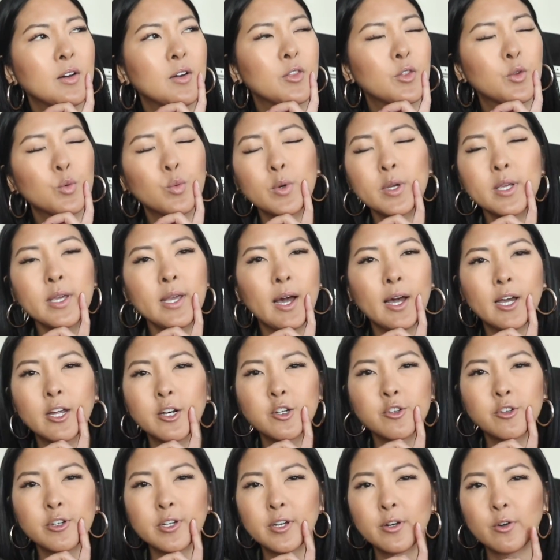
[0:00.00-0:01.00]

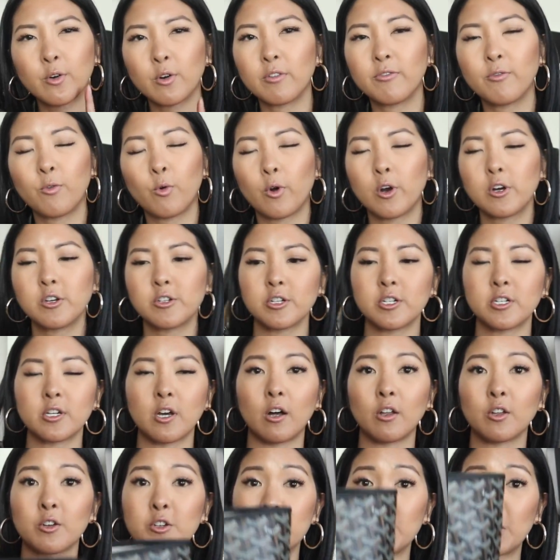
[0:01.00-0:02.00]
$300 or
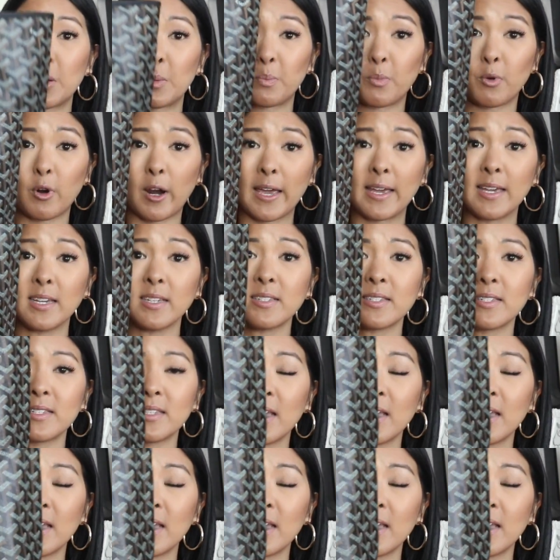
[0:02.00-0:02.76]
$400 in price